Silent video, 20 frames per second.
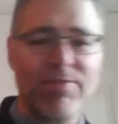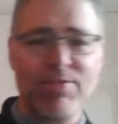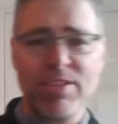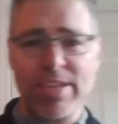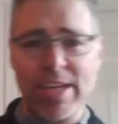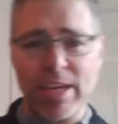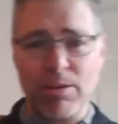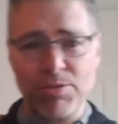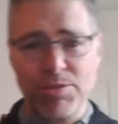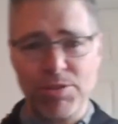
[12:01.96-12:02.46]
even
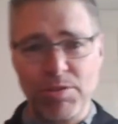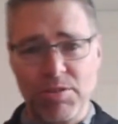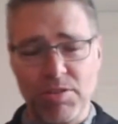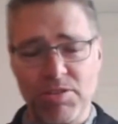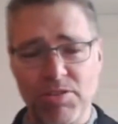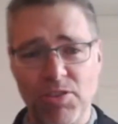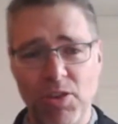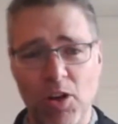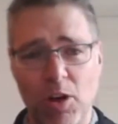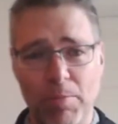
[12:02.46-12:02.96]
tells you to
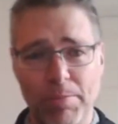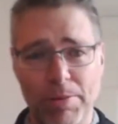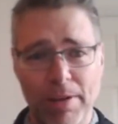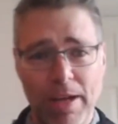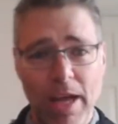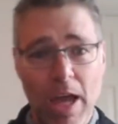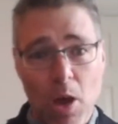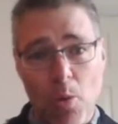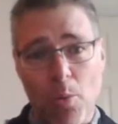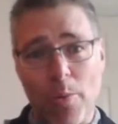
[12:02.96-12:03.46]
stop,
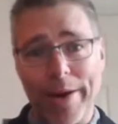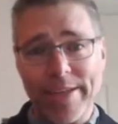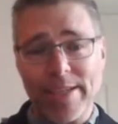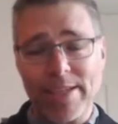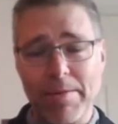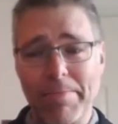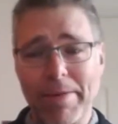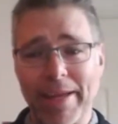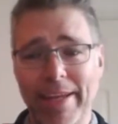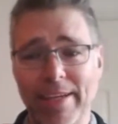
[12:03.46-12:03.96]

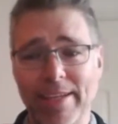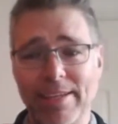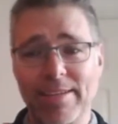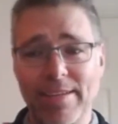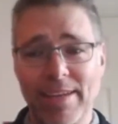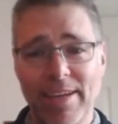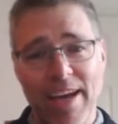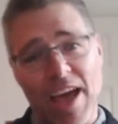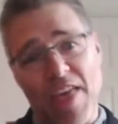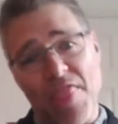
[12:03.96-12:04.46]
wait a
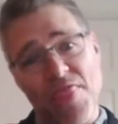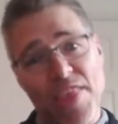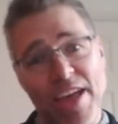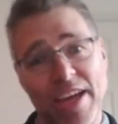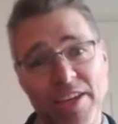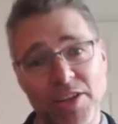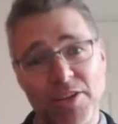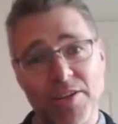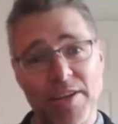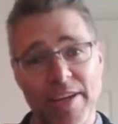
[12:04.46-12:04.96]
minute, and
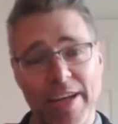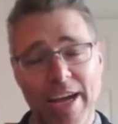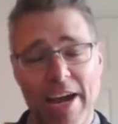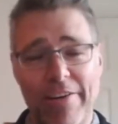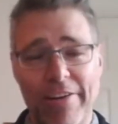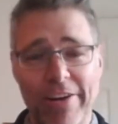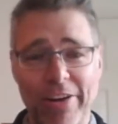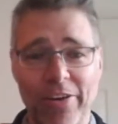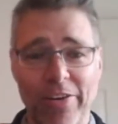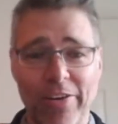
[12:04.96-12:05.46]
then you can
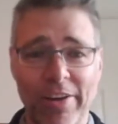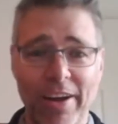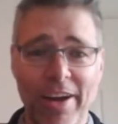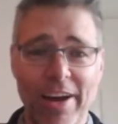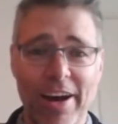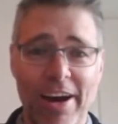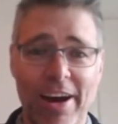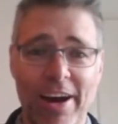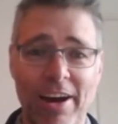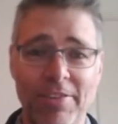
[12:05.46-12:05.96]
carry on
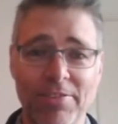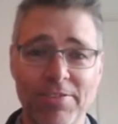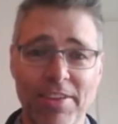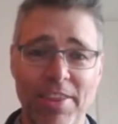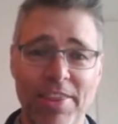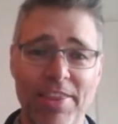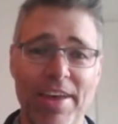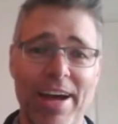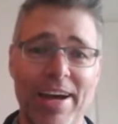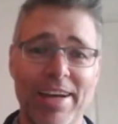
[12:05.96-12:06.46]

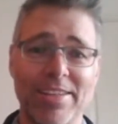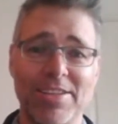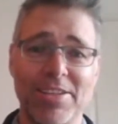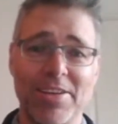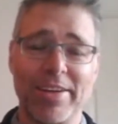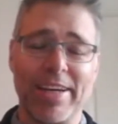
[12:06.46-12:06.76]
after that.